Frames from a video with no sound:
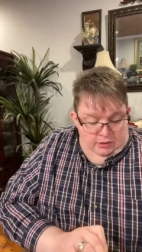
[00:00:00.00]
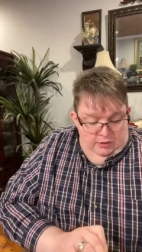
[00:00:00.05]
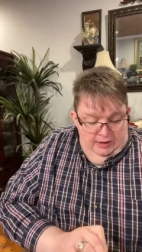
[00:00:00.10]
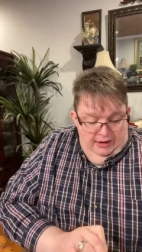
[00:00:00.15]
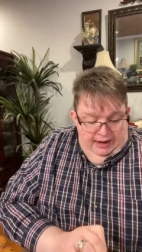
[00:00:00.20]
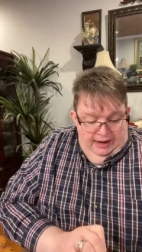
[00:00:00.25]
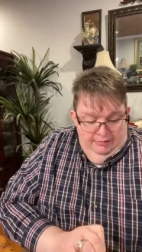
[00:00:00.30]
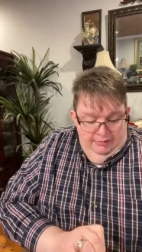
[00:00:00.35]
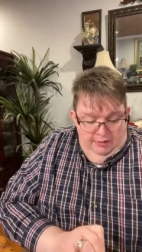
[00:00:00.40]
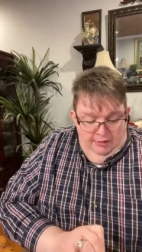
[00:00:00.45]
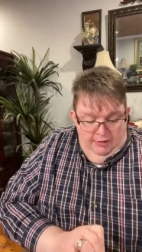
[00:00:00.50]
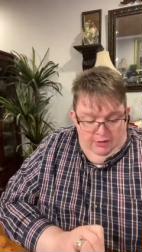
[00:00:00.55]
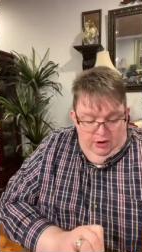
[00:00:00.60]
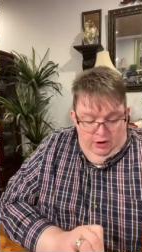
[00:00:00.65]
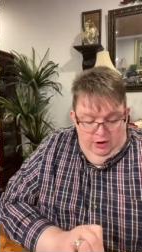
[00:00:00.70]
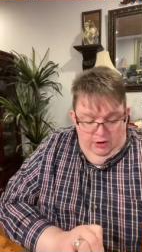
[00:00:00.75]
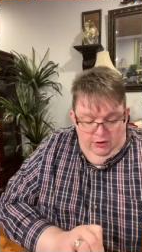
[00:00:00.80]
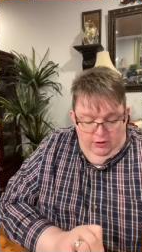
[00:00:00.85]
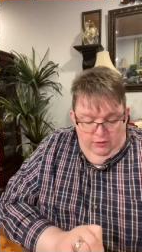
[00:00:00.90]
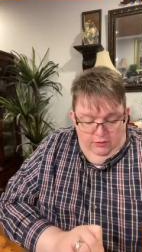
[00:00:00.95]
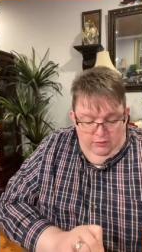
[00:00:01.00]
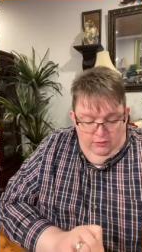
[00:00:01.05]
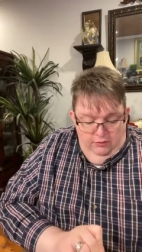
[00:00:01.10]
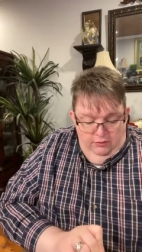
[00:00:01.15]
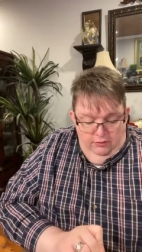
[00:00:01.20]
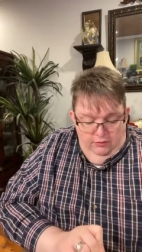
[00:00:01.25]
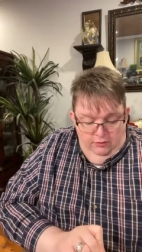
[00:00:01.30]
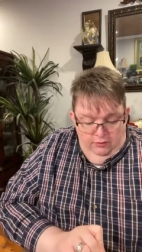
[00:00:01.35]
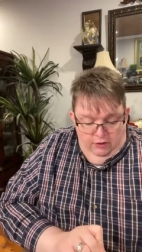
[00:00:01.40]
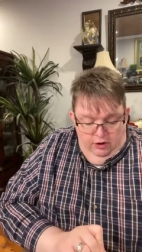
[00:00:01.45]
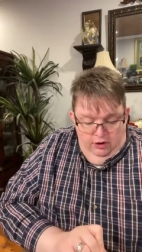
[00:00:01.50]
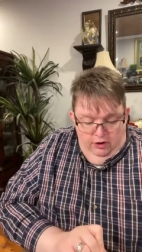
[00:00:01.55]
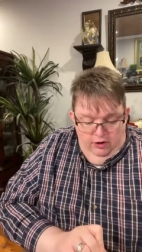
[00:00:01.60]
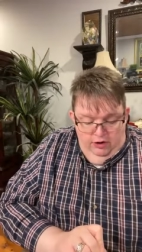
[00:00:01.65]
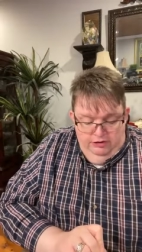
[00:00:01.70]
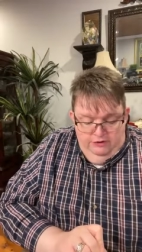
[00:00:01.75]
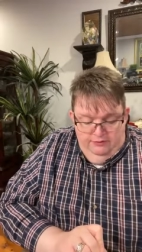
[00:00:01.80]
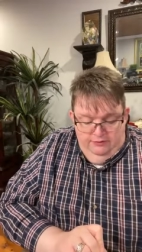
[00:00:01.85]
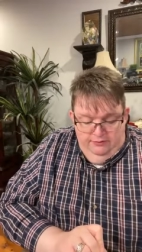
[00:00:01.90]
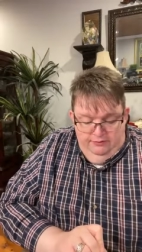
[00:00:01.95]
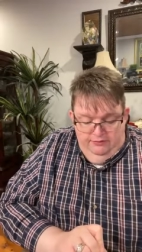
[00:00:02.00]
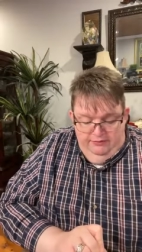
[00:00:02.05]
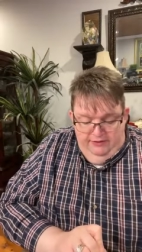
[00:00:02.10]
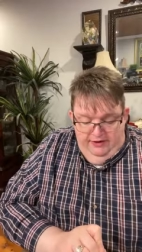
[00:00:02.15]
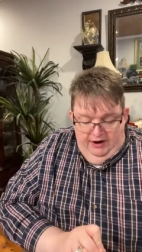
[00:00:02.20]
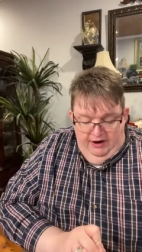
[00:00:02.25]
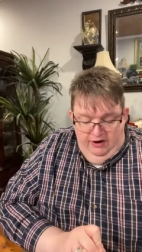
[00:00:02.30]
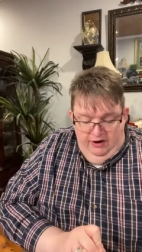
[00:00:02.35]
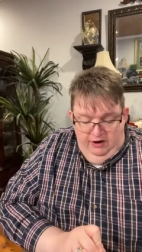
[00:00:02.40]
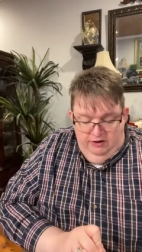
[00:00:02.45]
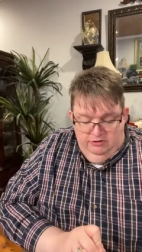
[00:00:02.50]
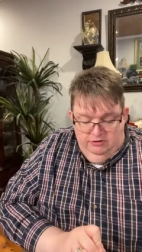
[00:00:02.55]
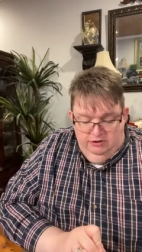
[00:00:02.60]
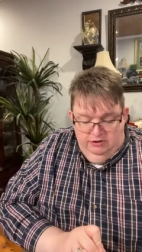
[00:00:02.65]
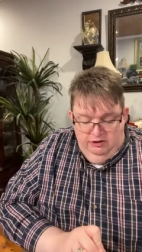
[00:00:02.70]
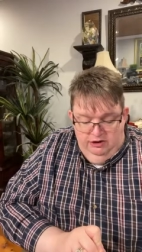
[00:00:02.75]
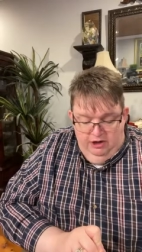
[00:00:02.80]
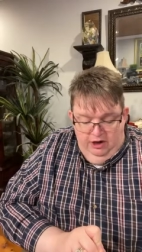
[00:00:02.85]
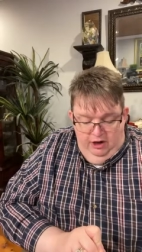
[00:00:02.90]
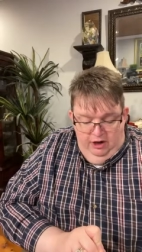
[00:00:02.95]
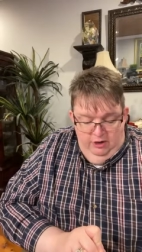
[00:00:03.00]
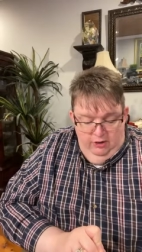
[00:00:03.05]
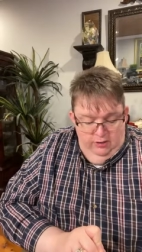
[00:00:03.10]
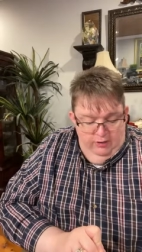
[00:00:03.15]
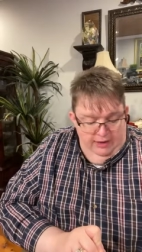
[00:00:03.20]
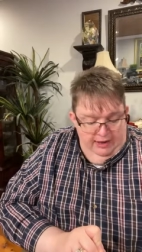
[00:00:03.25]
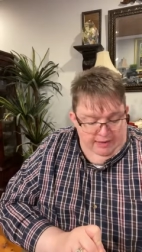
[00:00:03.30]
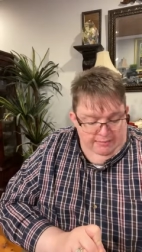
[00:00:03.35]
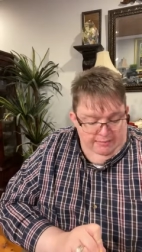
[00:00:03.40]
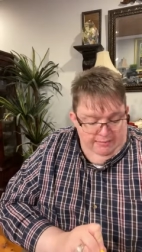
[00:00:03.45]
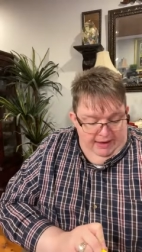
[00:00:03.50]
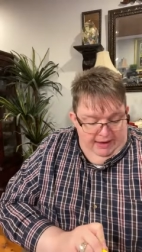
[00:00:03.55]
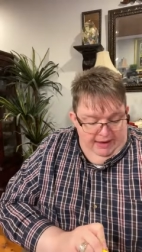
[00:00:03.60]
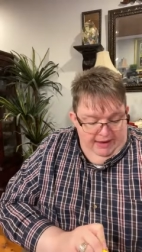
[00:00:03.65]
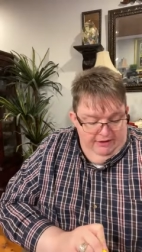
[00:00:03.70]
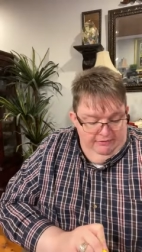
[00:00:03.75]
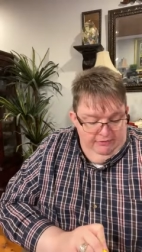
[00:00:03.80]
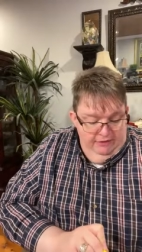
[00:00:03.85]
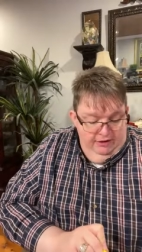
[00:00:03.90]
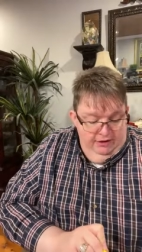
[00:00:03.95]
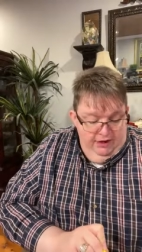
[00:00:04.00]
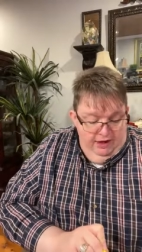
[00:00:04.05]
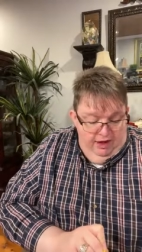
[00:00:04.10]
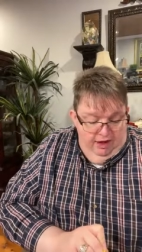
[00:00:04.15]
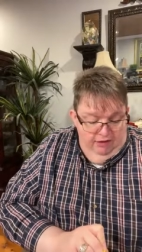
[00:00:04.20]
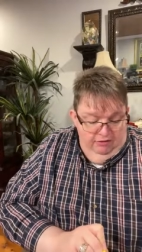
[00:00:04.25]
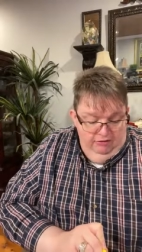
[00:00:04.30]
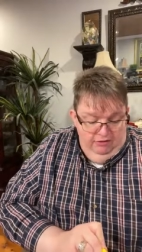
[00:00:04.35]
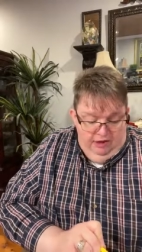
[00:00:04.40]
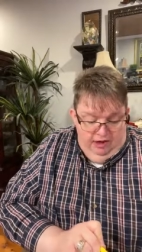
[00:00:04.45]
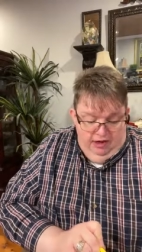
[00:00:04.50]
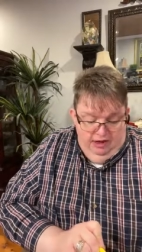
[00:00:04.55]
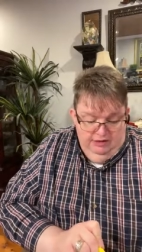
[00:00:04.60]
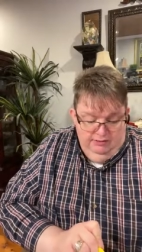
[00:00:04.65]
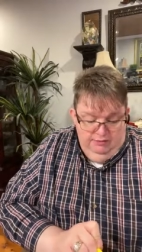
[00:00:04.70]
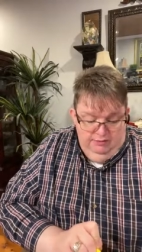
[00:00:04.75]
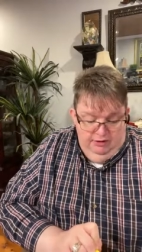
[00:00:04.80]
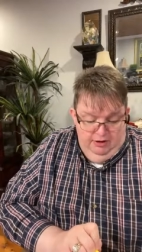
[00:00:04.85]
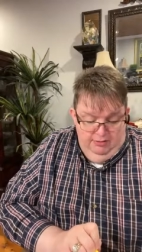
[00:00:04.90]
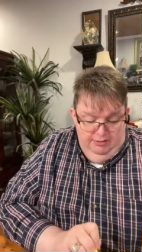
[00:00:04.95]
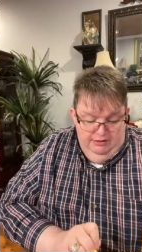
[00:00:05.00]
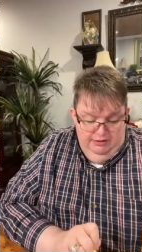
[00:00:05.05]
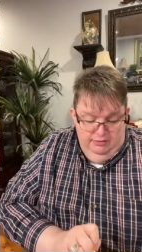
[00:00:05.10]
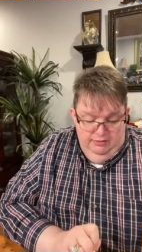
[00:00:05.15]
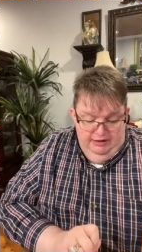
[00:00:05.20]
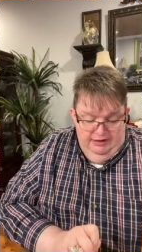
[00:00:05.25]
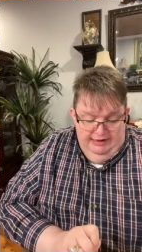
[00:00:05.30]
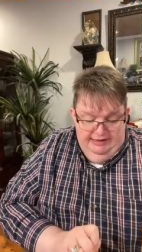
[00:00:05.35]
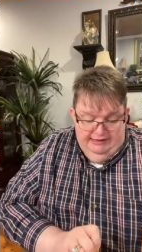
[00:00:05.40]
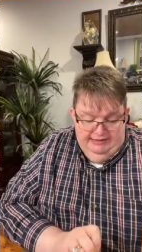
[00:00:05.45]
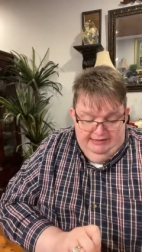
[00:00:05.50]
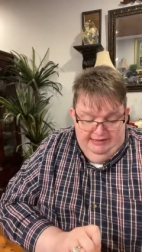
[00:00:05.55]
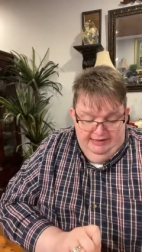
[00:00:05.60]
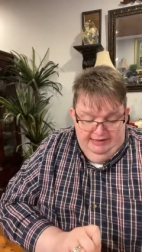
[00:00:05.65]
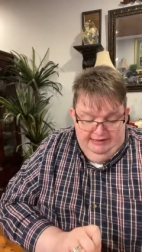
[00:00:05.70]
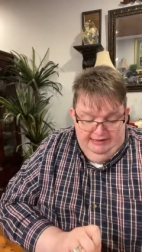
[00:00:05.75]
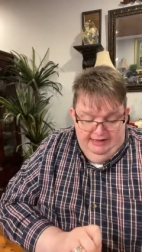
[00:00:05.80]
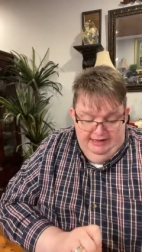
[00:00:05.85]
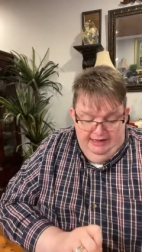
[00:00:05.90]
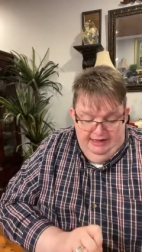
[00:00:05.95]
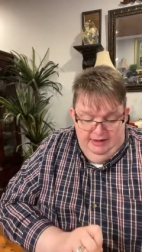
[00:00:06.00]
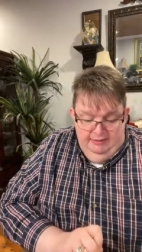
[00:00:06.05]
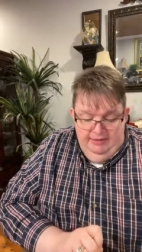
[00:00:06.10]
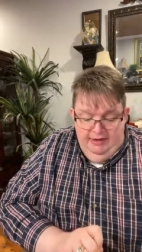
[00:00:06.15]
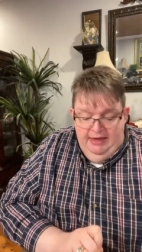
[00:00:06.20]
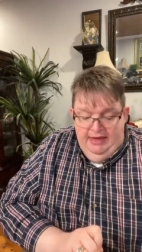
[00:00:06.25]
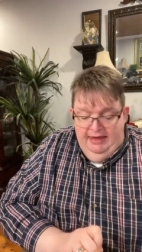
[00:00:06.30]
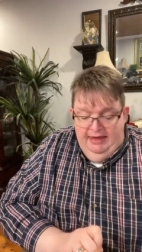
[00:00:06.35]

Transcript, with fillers: When Abram heard the words from Pharaoh to go, he might have recalled God's promise when he said to him,